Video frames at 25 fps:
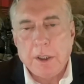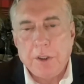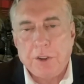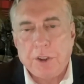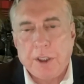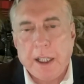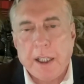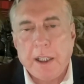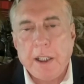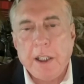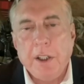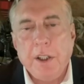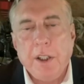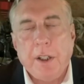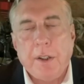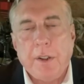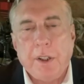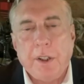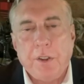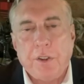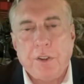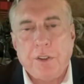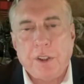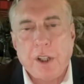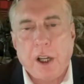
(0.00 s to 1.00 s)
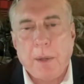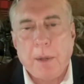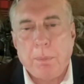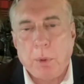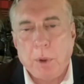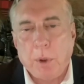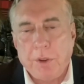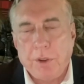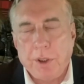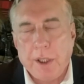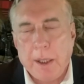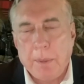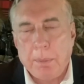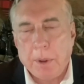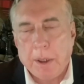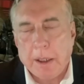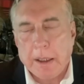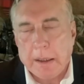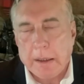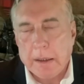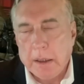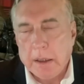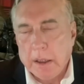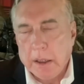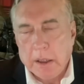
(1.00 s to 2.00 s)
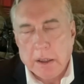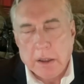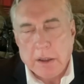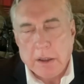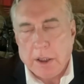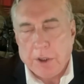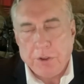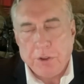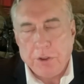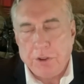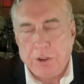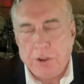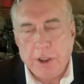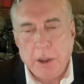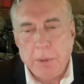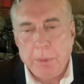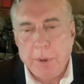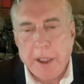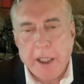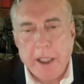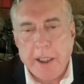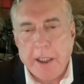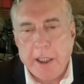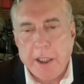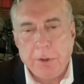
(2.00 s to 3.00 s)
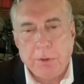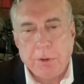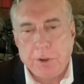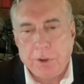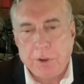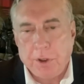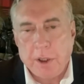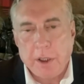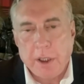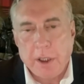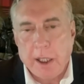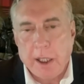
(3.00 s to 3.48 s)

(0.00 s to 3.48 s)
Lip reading: get in there and stop what's happening. Doesn't seem to be any interest in that.